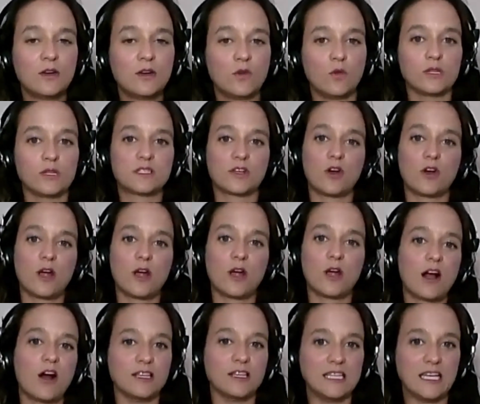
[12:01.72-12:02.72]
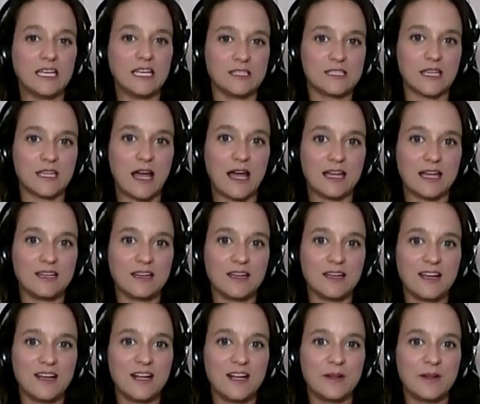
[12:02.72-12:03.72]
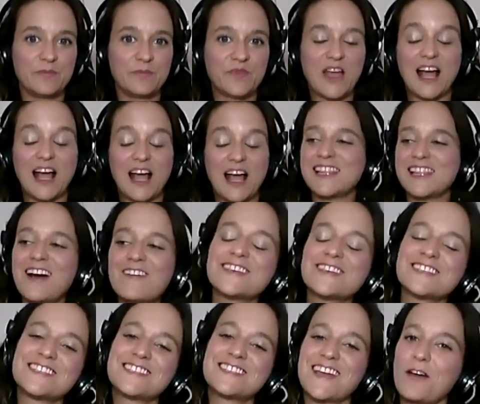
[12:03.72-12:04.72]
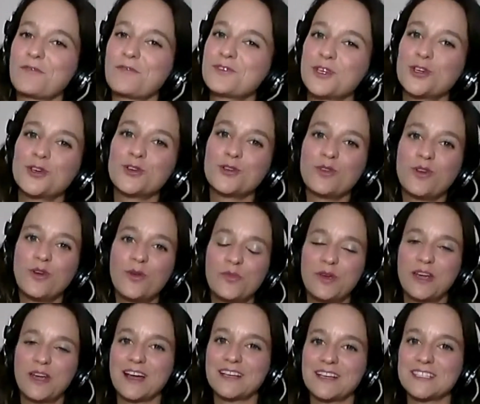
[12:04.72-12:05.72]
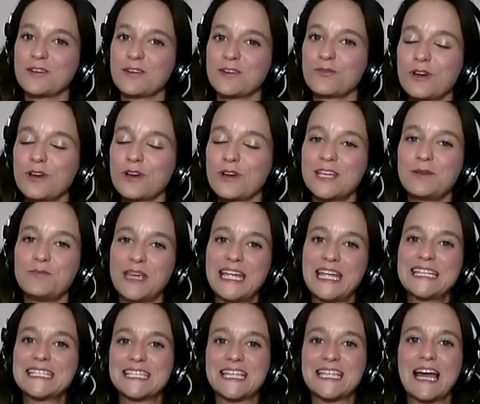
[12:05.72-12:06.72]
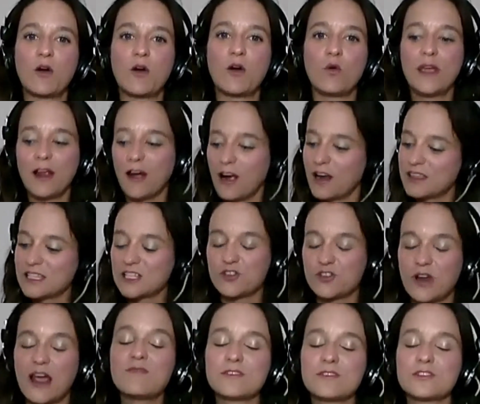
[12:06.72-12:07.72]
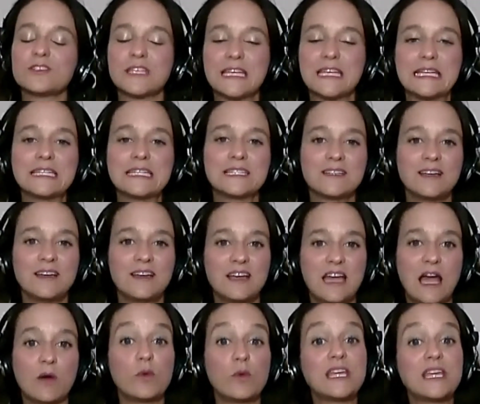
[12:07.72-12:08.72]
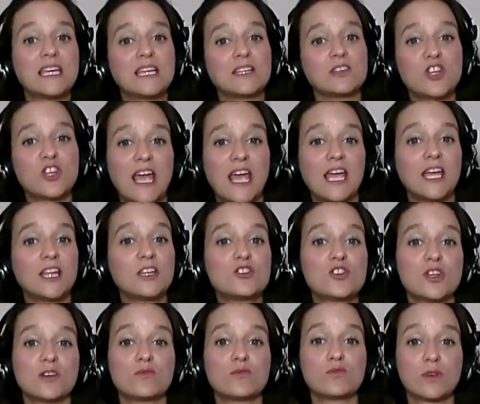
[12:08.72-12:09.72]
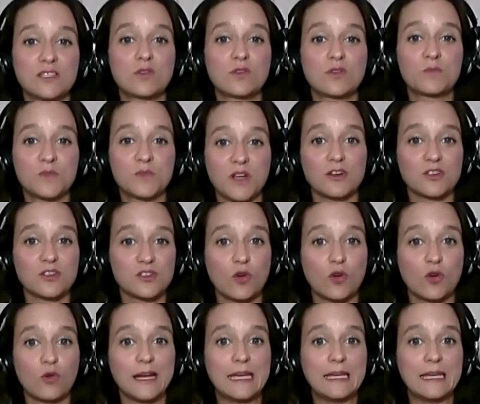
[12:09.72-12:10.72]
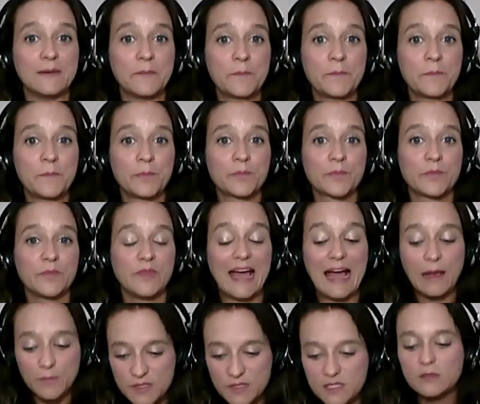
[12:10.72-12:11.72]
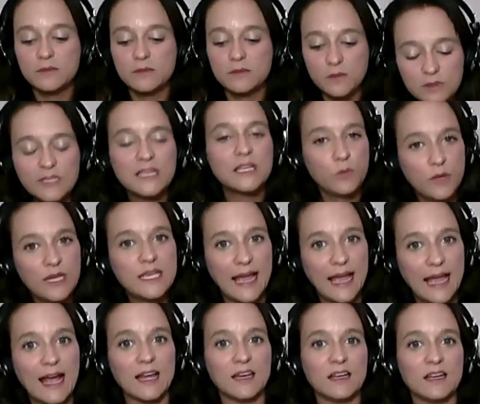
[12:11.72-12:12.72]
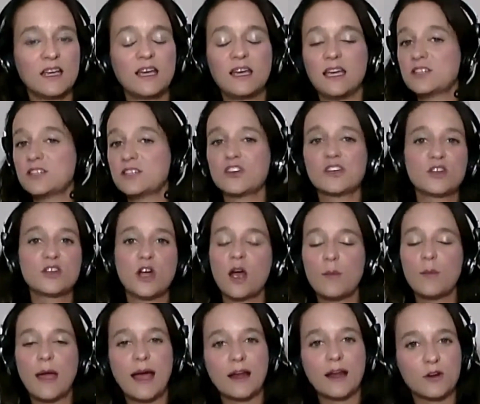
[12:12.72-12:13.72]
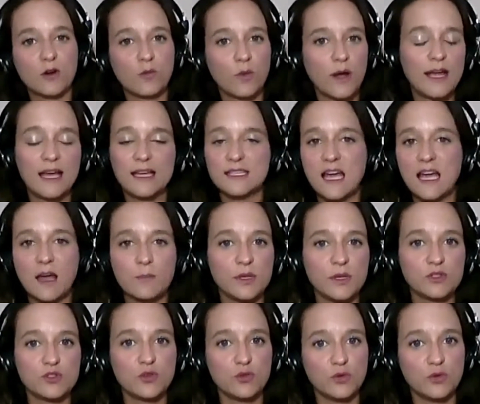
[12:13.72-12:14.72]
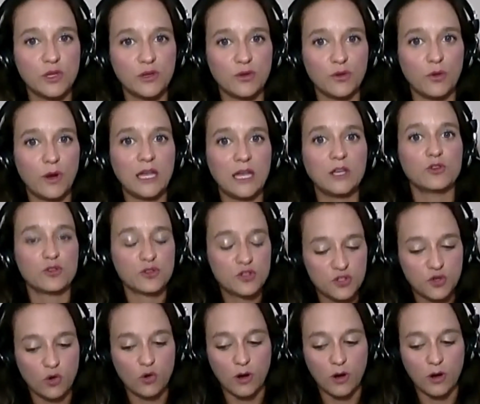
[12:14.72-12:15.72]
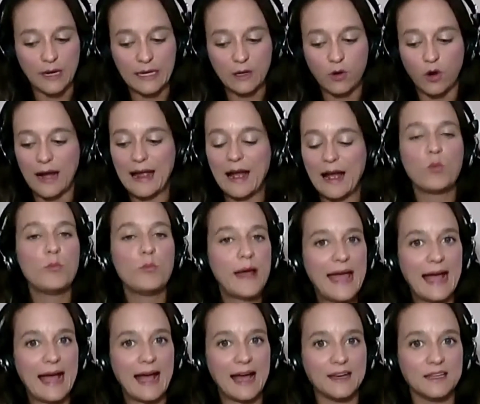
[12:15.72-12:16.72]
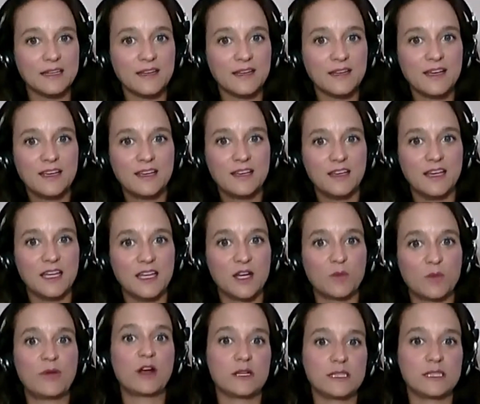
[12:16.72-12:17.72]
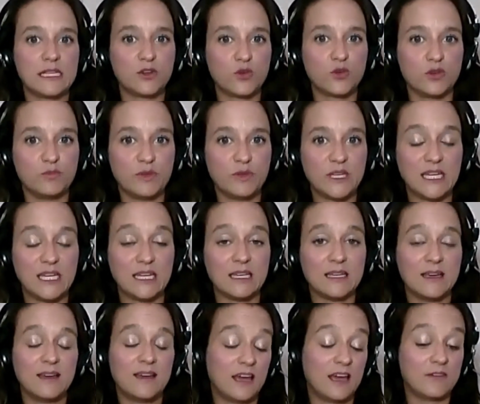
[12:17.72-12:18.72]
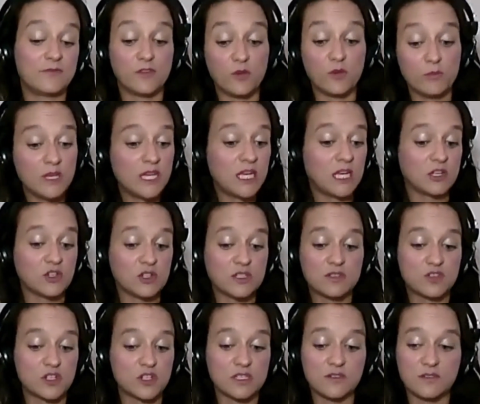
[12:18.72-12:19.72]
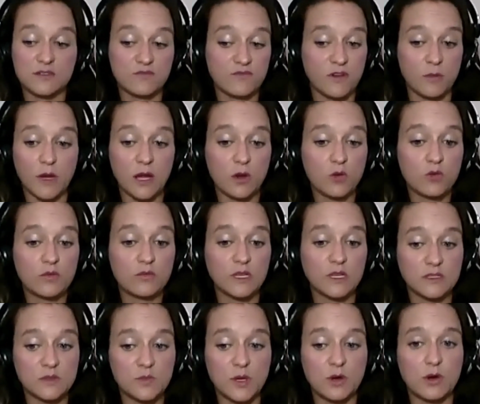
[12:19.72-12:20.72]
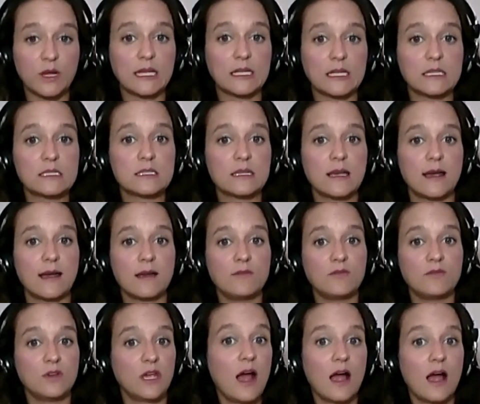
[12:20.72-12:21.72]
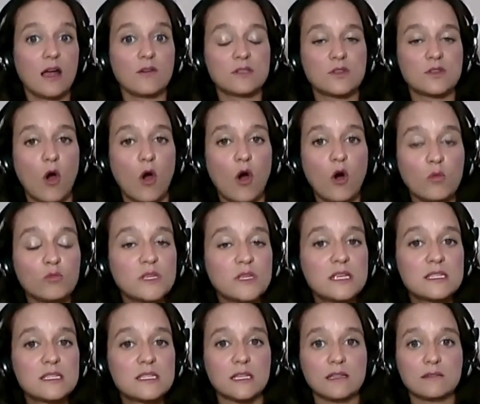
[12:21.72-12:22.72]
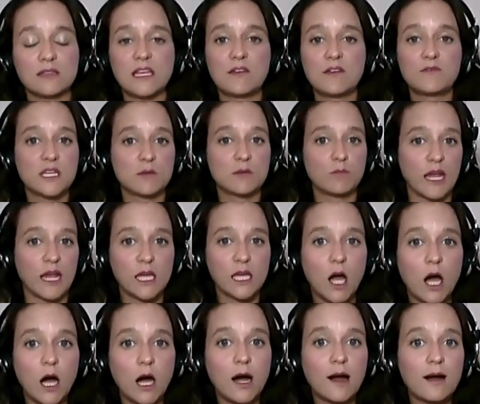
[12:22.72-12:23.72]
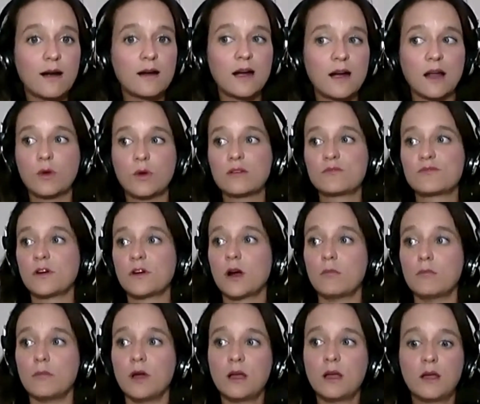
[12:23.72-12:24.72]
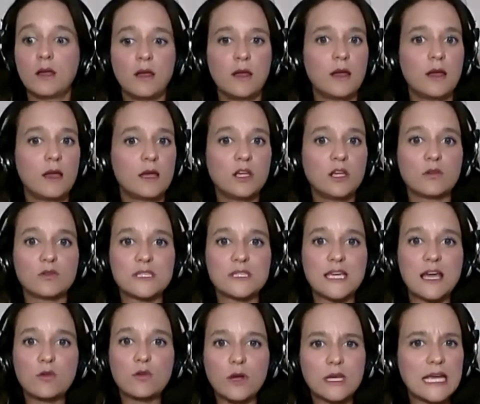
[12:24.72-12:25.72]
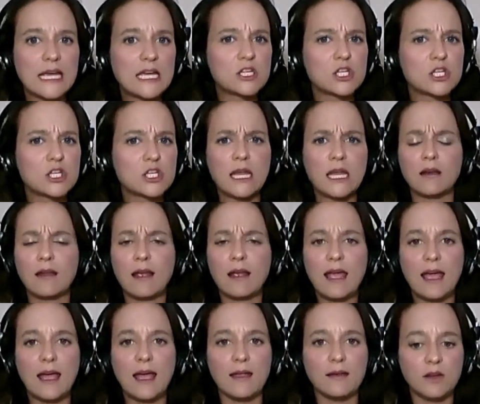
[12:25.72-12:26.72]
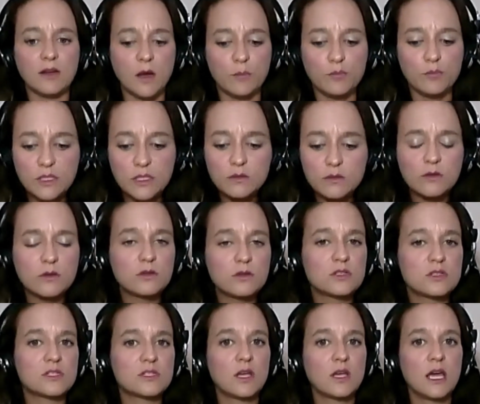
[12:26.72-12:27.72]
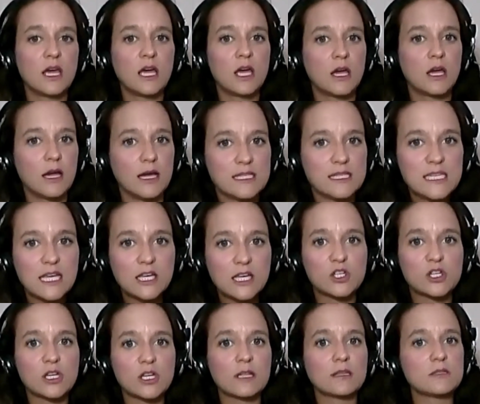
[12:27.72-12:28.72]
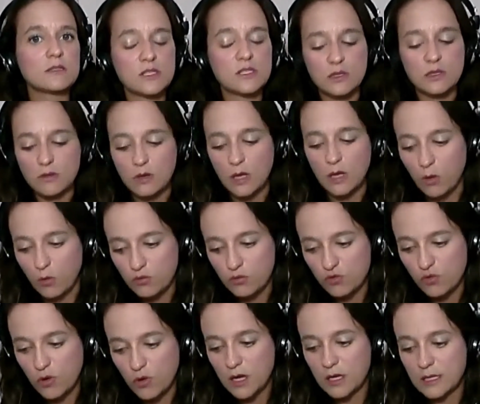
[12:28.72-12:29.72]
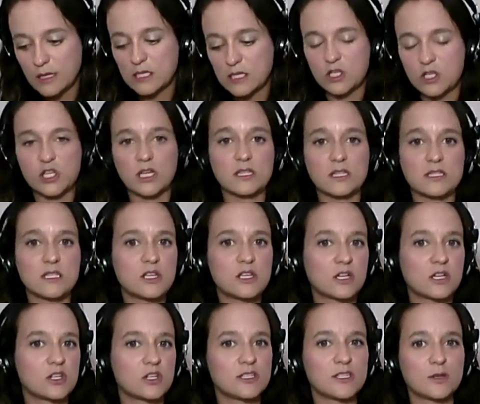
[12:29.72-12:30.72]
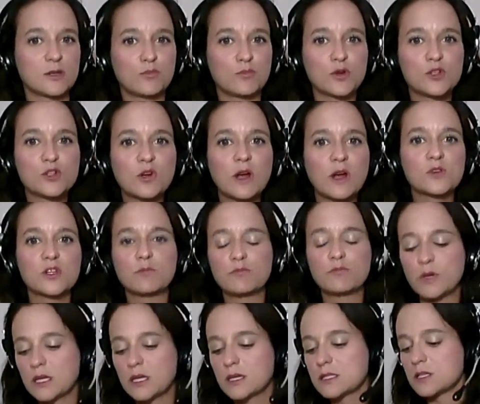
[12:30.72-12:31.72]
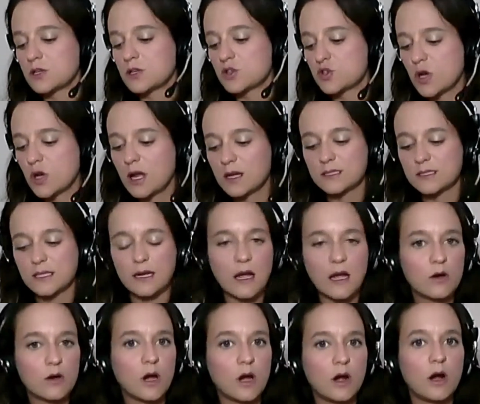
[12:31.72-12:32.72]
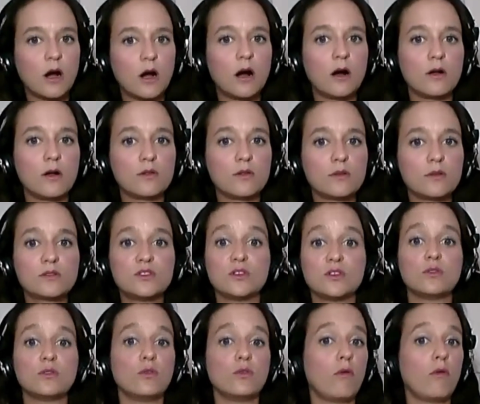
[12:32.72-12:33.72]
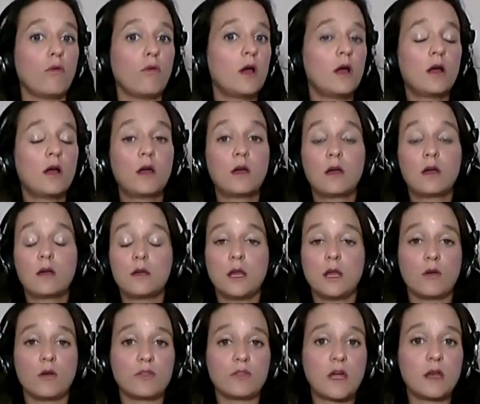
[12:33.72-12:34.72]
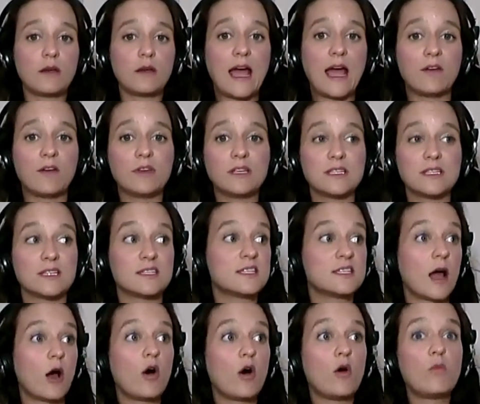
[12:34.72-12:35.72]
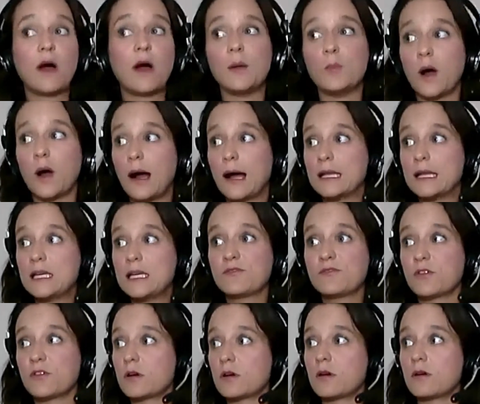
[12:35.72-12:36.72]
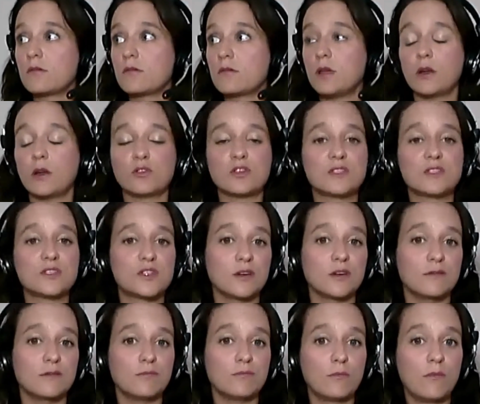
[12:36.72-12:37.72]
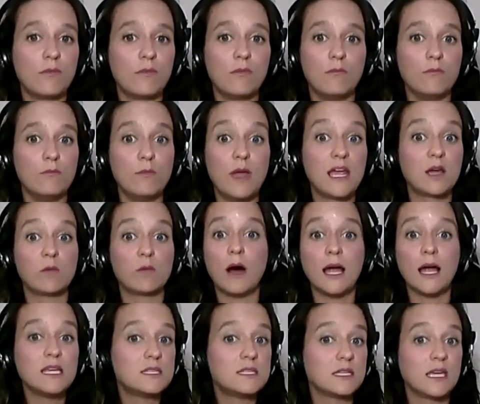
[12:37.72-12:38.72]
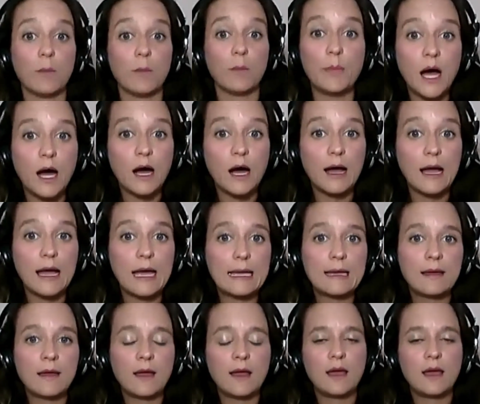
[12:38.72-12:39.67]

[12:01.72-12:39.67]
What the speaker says: what's going on the inside. I love this stuff too, because it really means that we are in the driver's seat and we can change and rescript our story. Yeah. Absolutely, we can. It does not matter what has happened to you in your story or how bad it apparently could be. And for me, just from my own experience, I was homeless. I lived in my car. I went from, you know, degradation and abuse, addictions, you know, drug addictions to prescription pills and drugs and alcohol, to, you know, then having to sell my body for, you know, just to make money to get by.